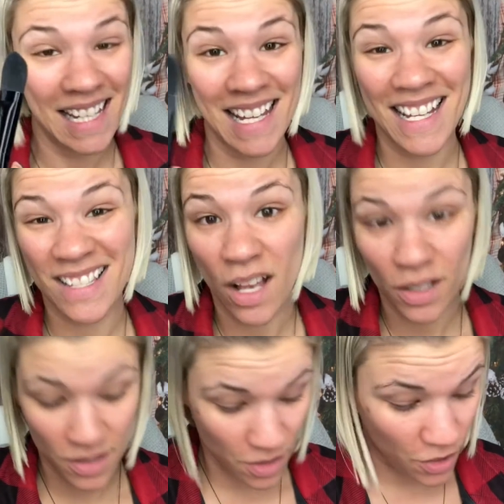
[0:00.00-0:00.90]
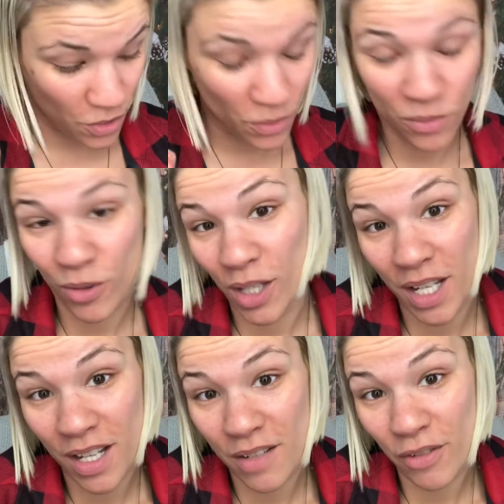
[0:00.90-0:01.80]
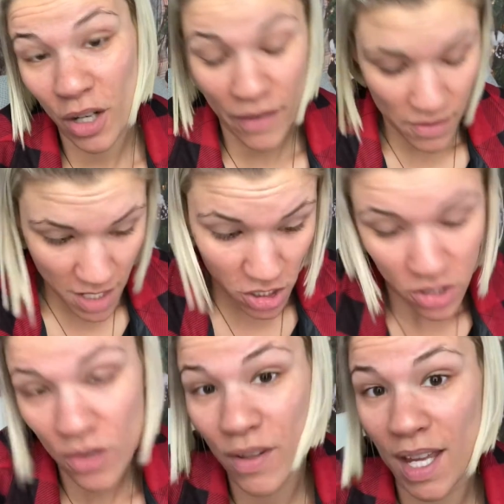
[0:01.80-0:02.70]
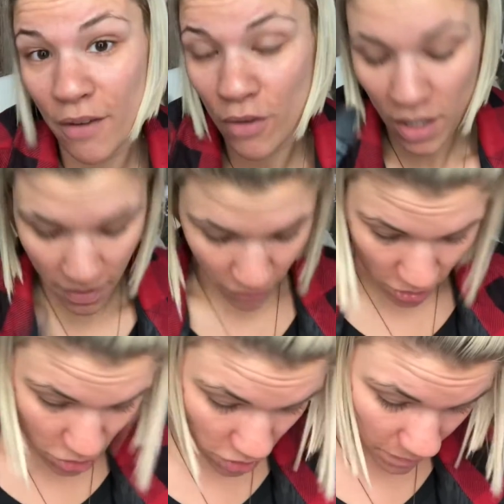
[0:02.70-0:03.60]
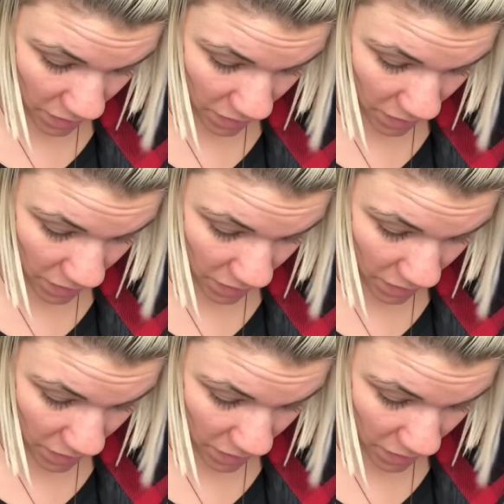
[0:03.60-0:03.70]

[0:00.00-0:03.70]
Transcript: it's also really good for your foundation too if you like it full coverage.